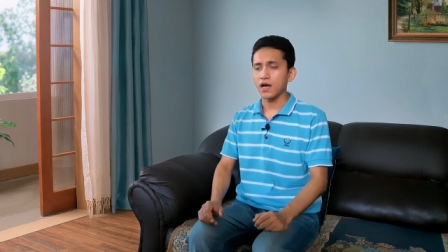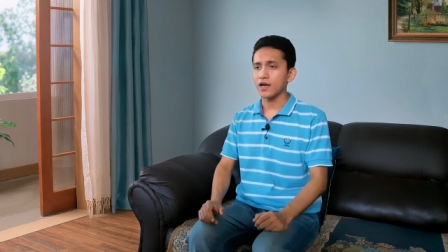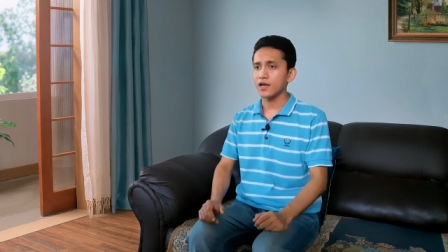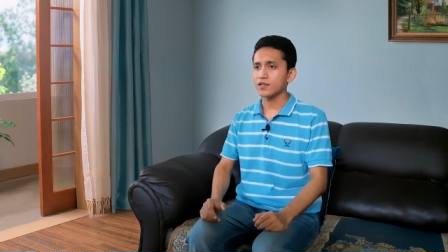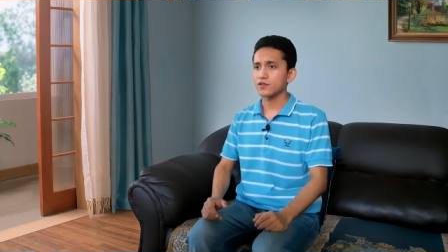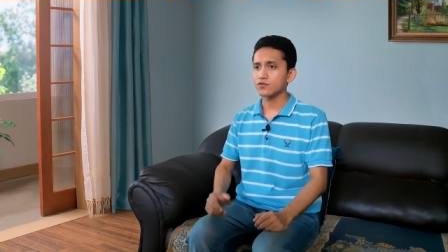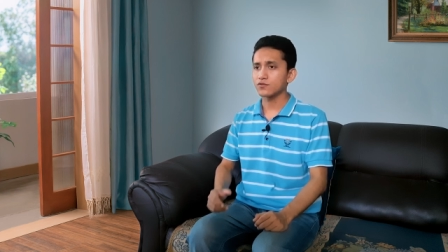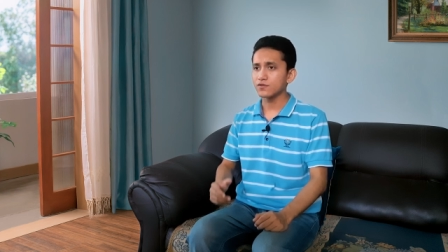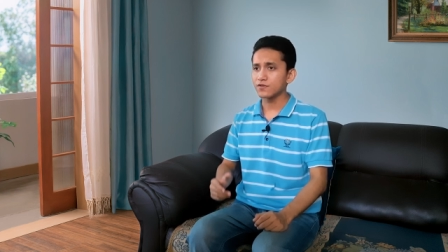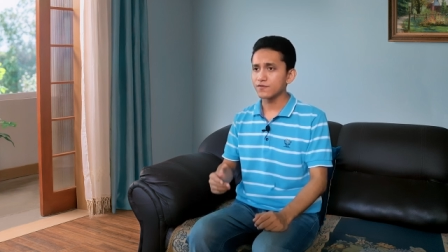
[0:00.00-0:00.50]
I
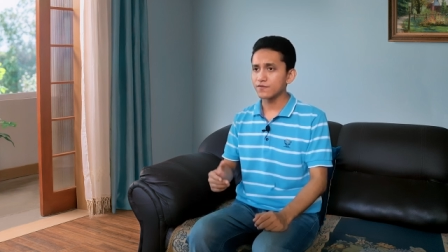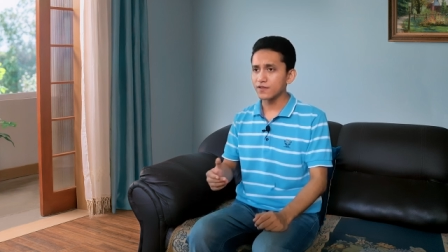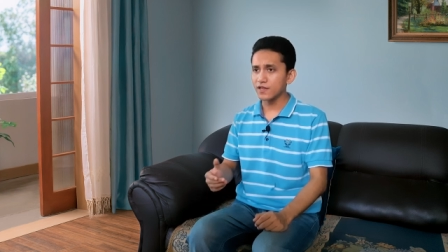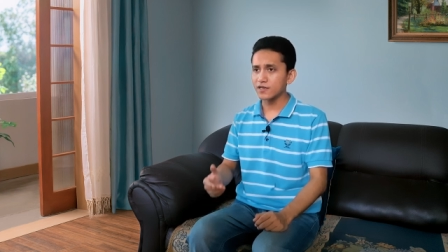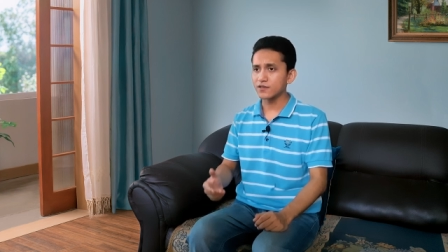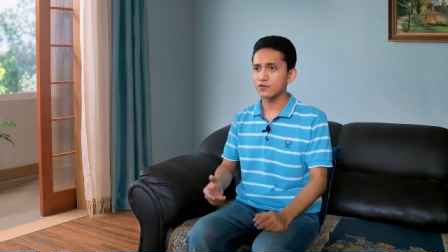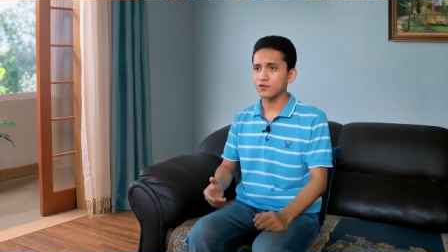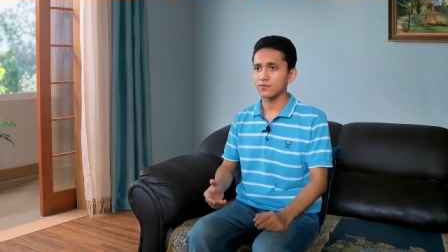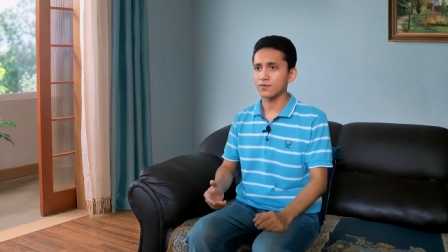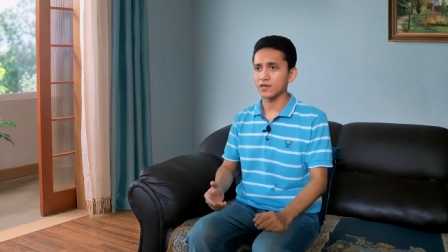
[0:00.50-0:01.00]
had to
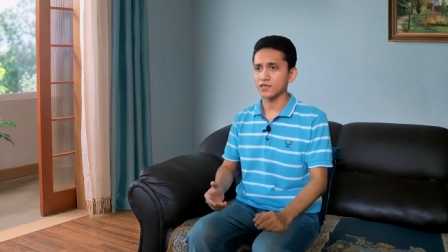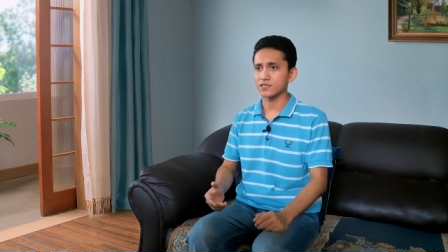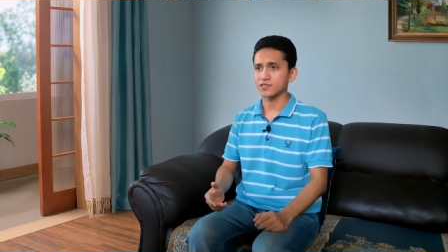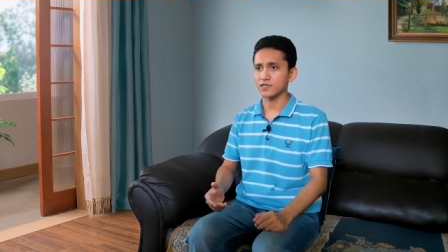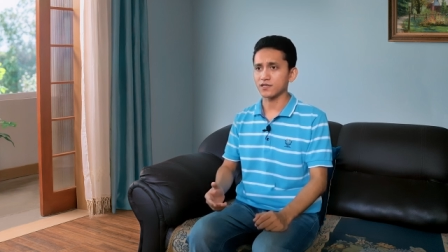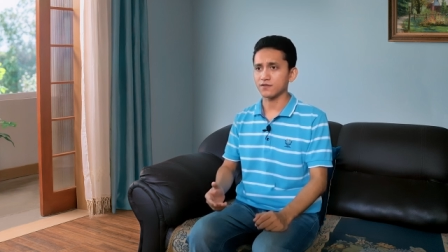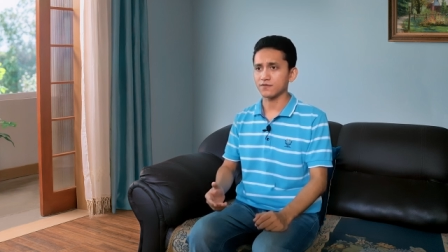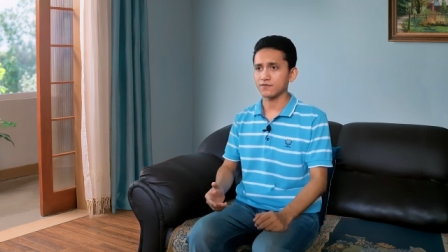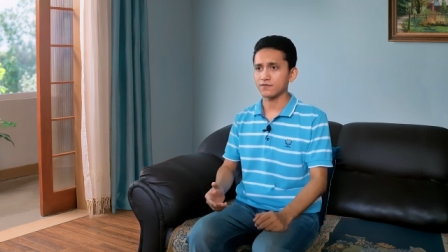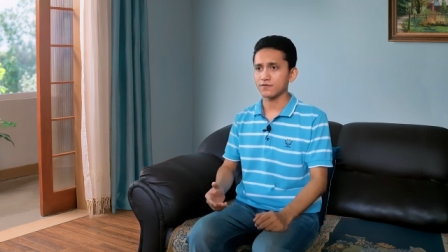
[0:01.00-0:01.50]
reflect on
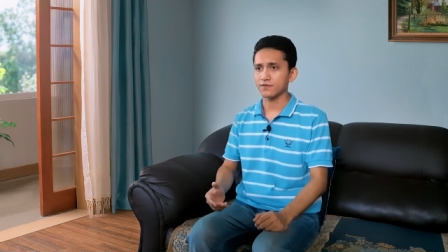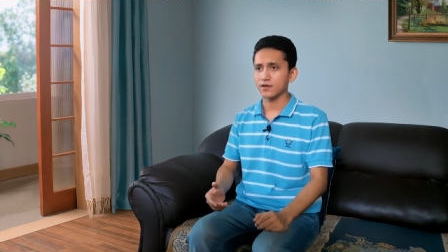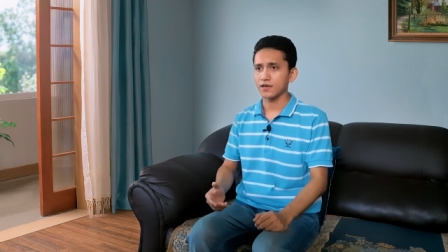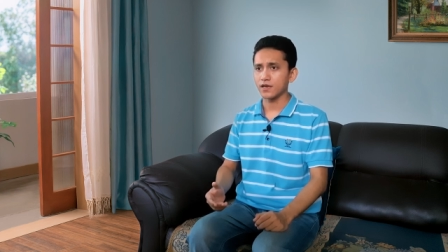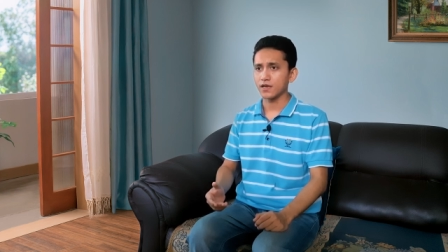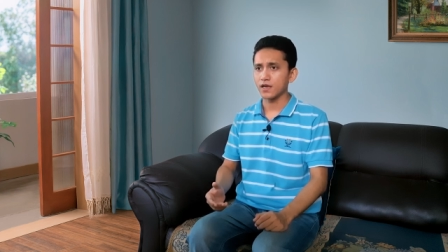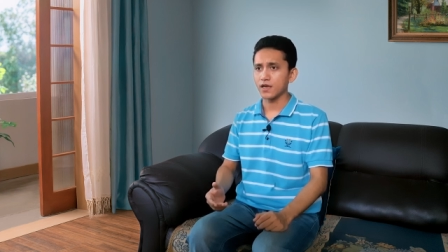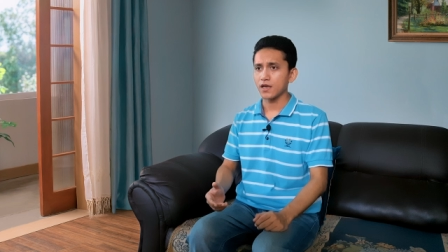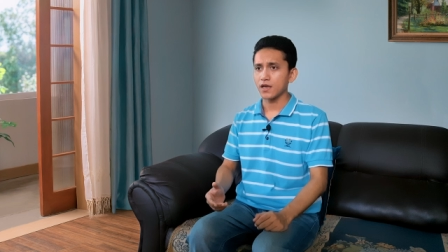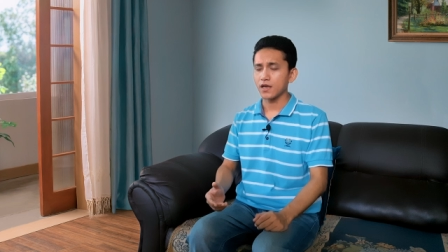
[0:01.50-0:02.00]
myself
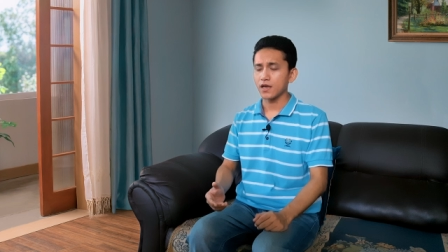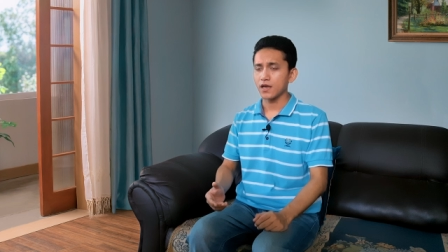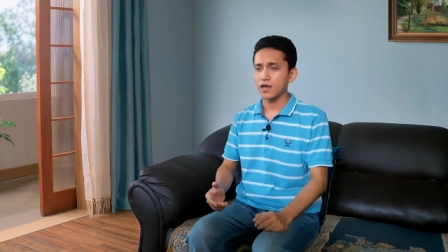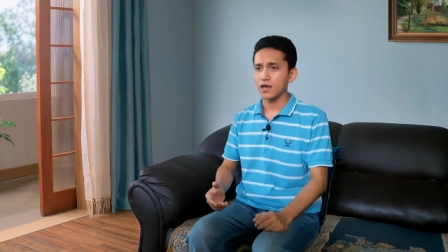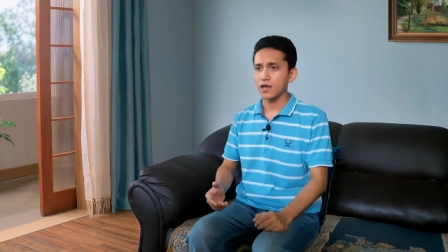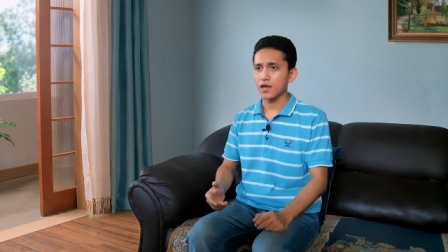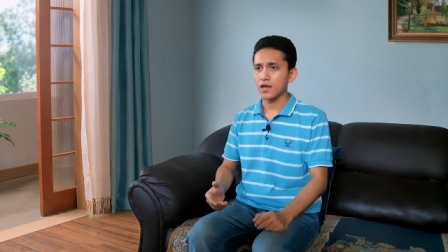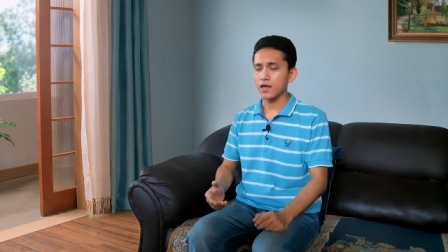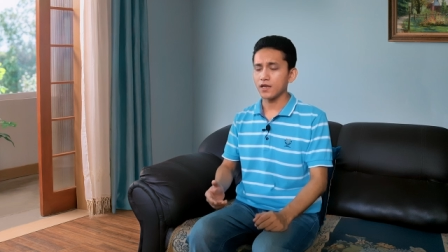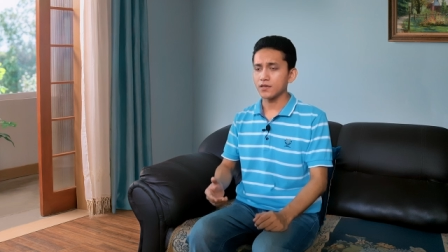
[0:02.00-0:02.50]

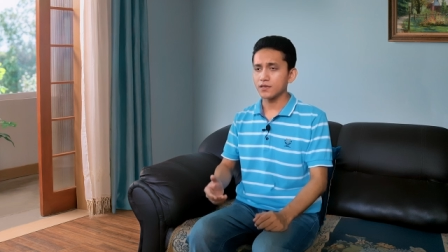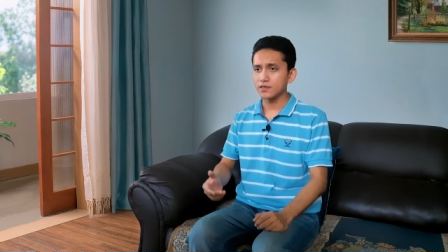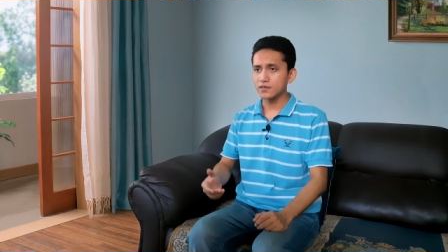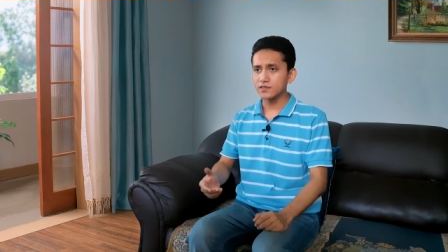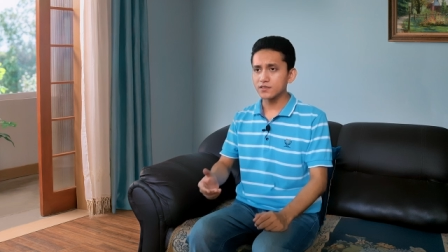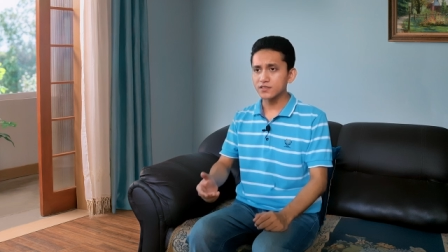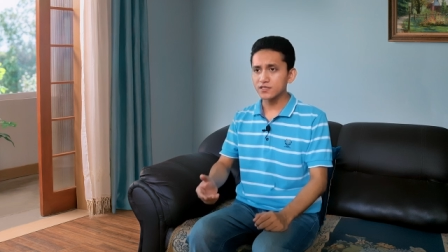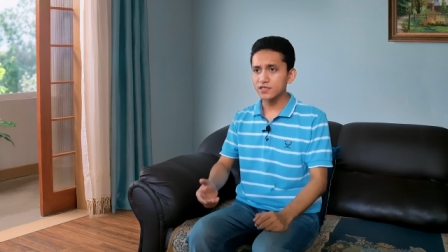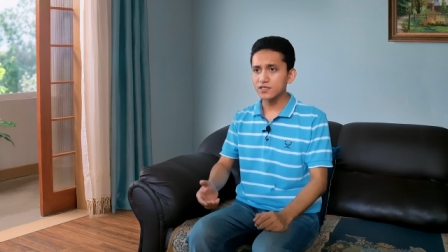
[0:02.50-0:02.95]
and